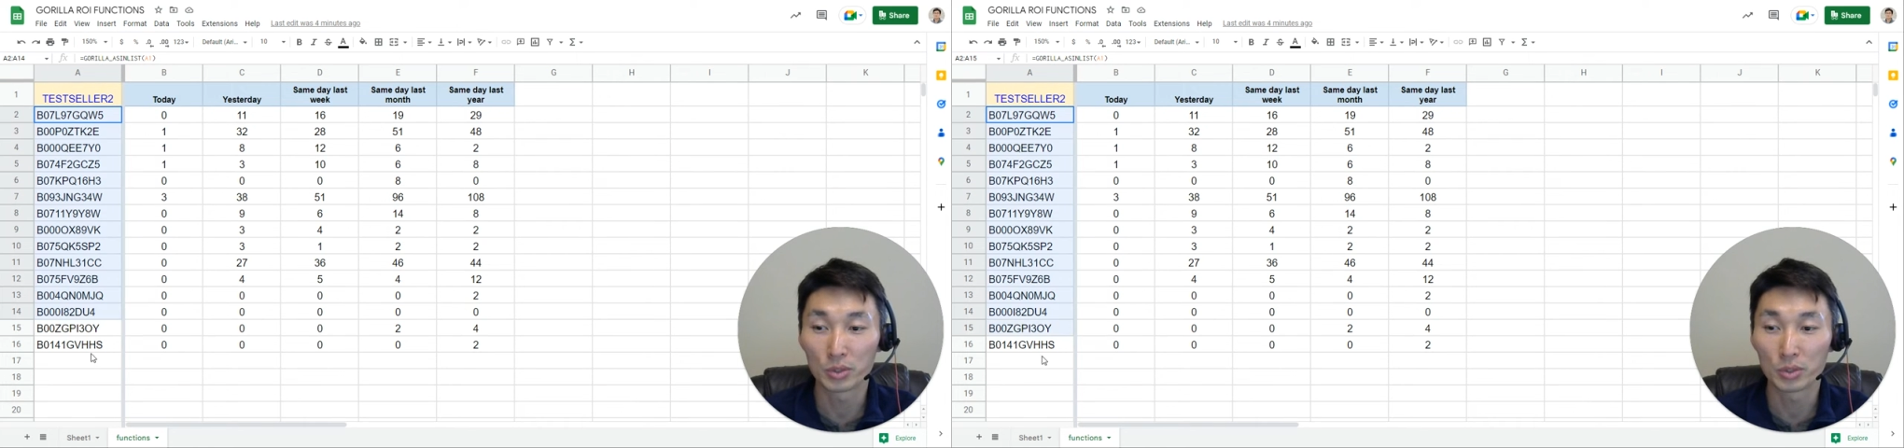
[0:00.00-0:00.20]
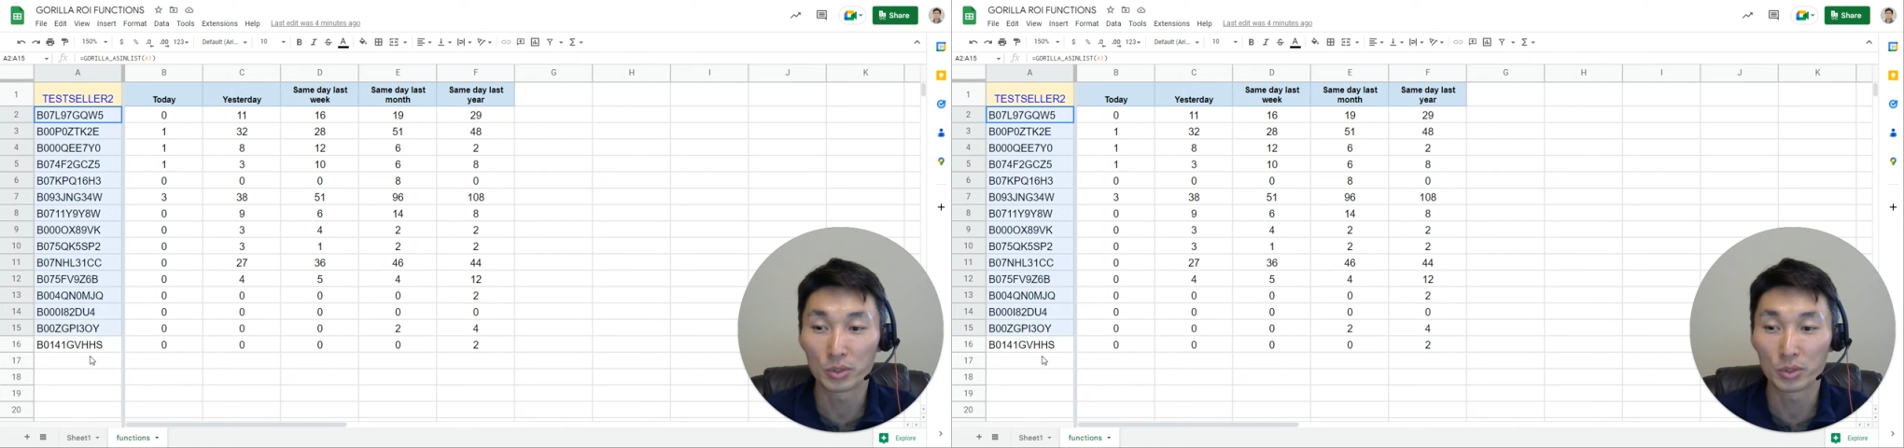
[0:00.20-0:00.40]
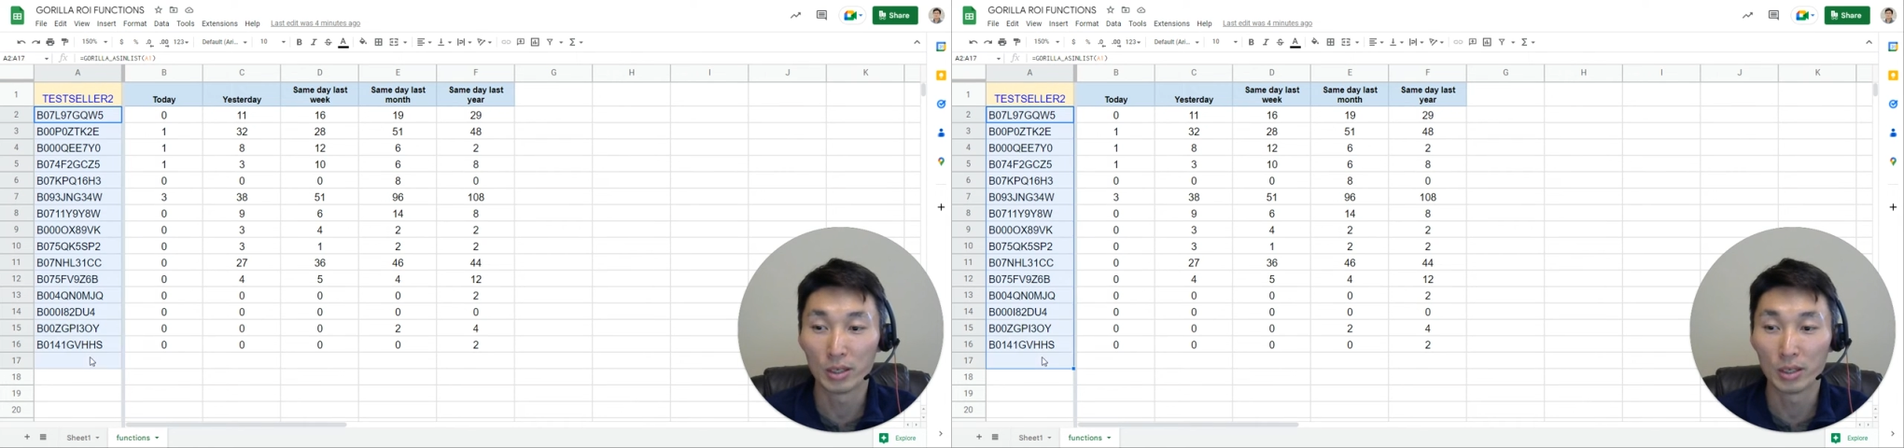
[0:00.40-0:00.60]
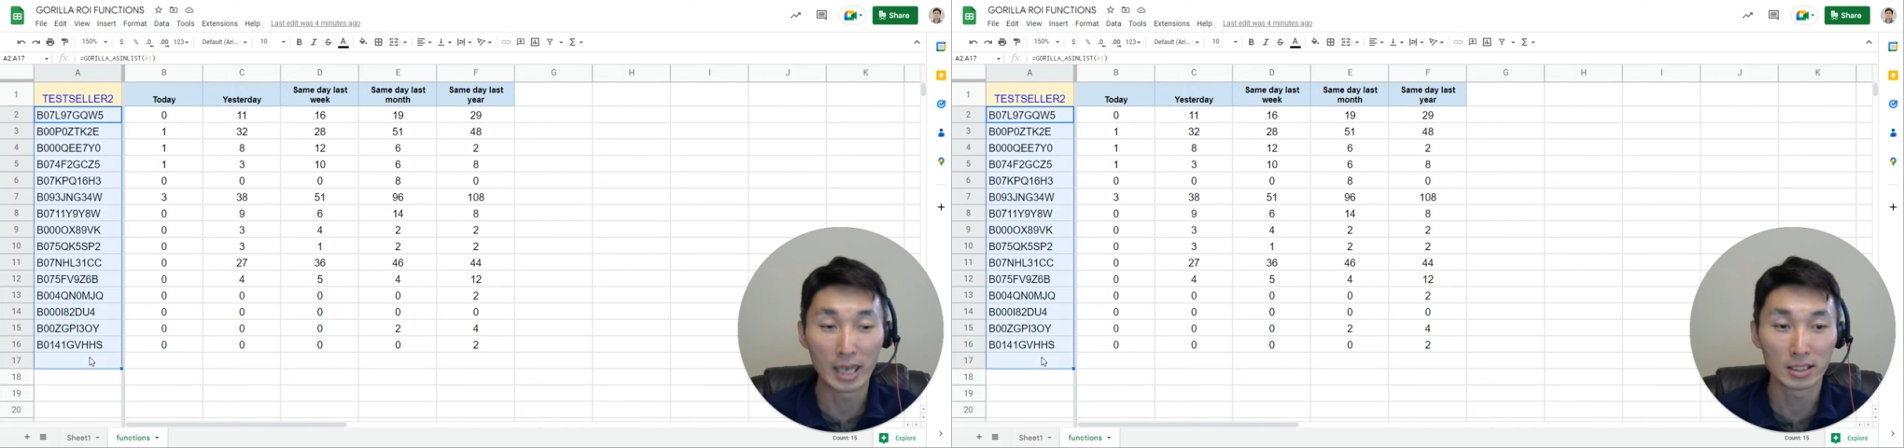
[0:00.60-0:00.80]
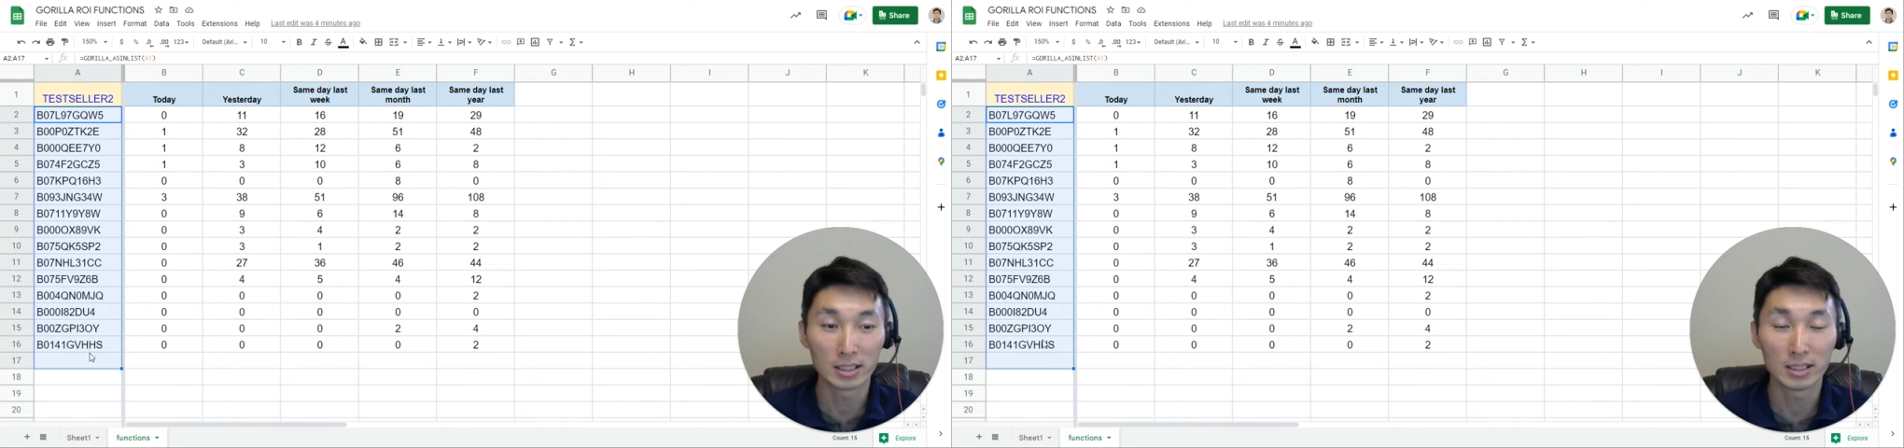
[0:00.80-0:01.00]
all of the
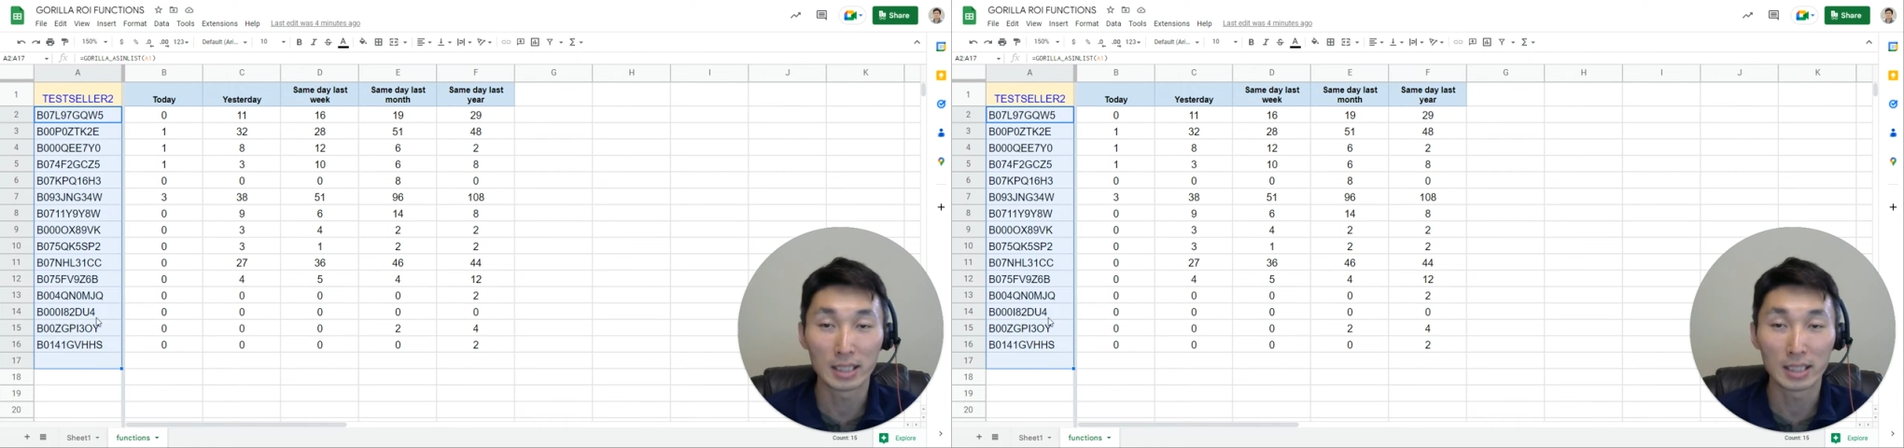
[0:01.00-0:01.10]
ASINs